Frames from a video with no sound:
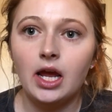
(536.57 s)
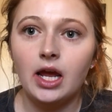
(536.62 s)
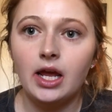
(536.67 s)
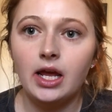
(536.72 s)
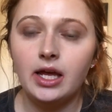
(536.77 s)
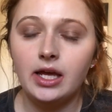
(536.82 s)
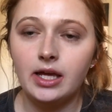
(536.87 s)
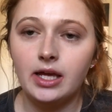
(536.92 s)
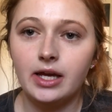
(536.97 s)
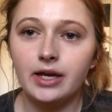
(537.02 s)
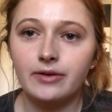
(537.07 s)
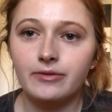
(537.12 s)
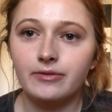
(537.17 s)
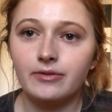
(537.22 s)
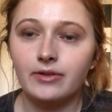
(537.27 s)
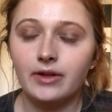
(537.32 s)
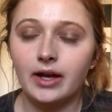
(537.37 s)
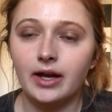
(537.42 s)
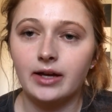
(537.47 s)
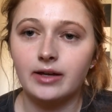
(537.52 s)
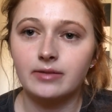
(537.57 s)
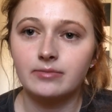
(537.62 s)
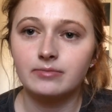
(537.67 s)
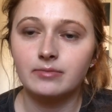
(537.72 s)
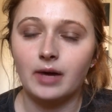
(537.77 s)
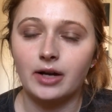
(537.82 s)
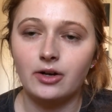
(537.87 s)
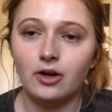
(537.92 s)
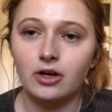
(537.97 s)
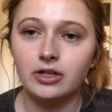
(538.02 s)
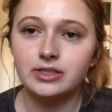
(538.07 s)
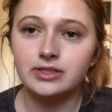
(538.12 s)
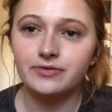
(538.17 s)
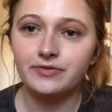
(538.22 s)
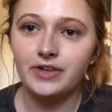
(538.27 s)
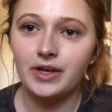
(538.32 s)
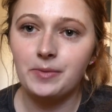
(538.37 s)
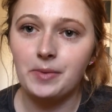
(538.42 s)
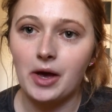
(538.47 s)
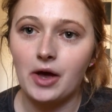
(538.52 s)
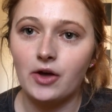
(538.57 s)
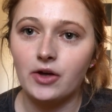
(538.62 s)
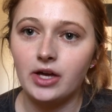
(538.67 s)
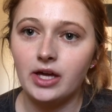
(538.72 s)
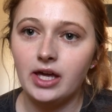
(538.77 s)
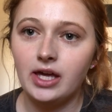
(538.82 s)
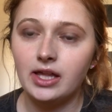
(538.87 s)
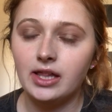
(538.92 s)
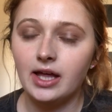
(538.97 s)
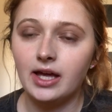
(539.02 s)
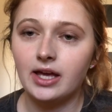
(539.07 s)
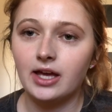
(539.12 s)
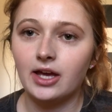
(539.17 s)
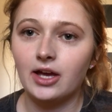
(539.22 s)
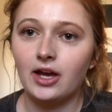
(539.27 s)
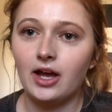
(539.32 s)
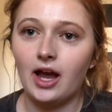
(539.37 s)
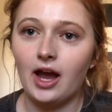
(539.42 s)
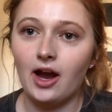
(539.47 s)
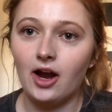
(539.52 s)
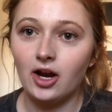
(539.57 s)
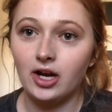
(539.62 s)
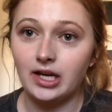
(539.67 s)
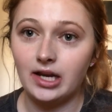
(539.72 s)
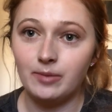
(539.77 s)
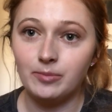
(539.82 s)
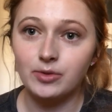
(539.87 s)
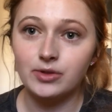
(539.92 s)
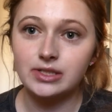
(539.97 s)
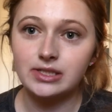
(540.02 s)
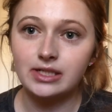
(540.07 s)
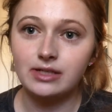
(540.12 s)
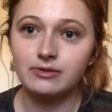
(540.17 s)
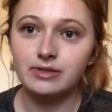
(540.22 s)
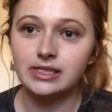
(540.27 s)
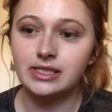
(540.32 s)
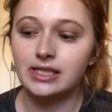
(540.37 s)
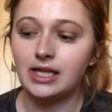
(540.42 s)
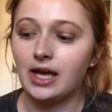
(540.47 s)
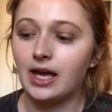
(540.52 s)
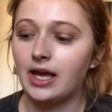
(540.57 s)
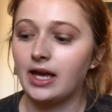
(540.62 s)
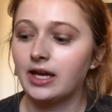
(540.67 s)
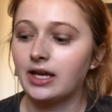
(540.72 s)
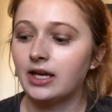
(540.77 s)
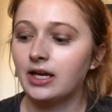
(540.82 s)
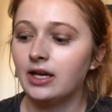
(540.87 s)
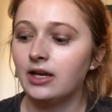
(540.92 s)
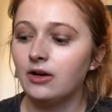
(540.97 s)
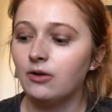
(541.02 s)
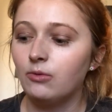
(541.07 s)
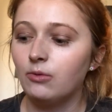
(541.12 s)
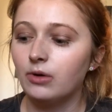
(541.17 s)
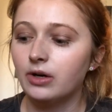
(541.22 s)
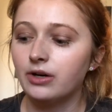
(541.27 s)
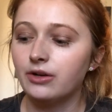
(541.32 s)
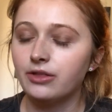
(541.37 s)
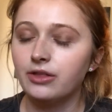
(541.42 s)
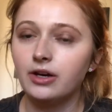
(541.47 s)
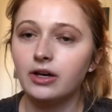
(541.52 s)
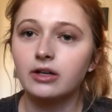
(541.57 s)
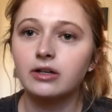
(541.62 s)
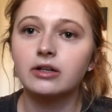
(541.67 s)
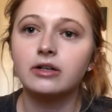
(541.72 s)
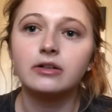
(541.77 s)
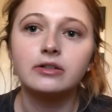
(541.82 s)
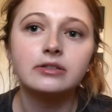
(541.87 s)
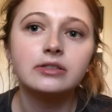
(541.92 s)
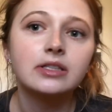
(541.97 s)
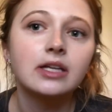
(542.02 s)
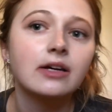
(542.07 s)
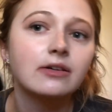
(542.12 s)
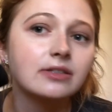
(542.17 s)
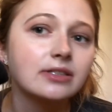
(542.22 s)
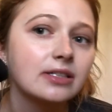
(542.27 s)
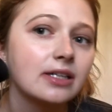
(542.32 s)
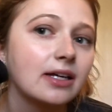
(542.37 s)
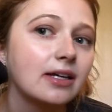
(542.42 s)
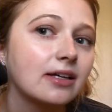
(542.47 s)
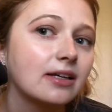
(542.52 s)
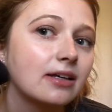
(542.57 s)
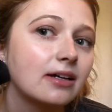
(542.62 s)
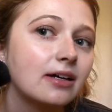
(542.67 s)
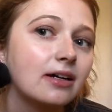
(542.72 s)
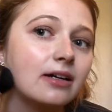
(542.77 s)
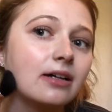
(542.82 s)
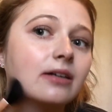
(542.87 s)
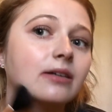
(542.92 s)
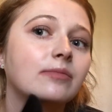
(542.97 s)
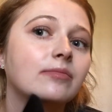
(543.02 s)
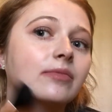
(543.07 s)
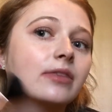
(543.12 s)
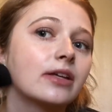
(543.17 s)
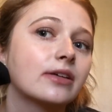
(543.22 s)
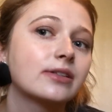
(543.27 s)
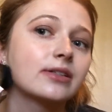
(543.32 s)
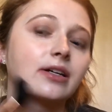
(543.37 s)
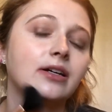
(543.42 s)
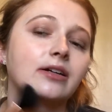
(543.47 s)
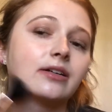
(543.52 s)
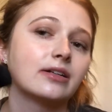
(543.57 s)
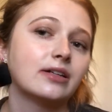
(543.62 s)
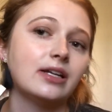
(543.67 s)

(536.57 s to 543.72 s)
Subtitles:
he, like, my dog's female, he, like, at her nipples, he was like, what are those? I was like, those are her